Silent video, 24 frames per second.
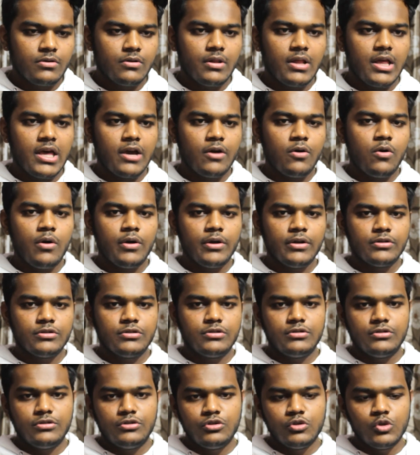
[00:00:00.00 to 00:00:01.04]
So they're going
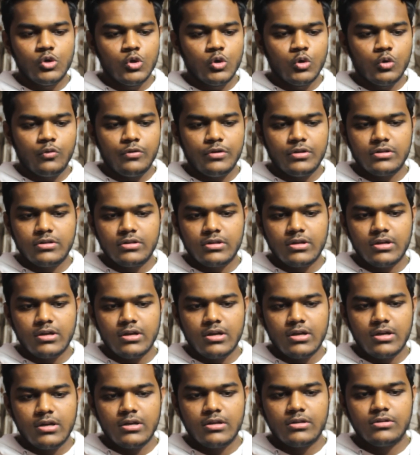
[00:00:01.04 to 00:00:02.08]
tour with
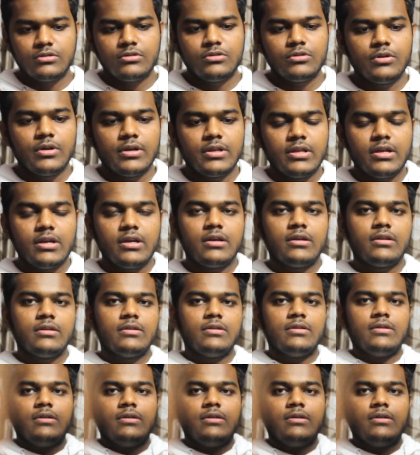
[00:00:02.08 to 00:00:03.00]
together.